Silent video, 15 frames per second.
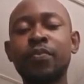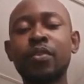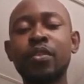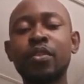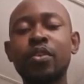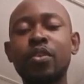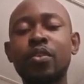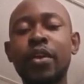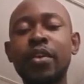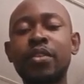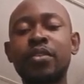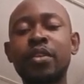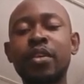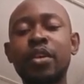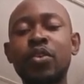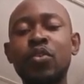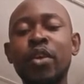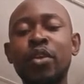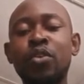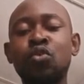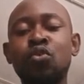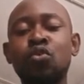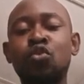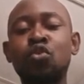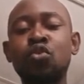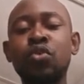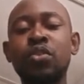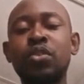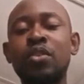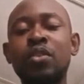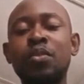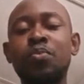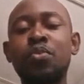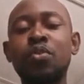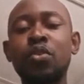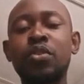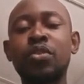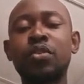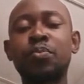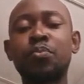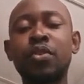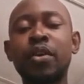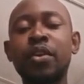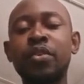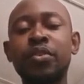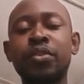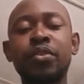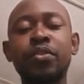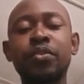Right here you have to choose the product's price.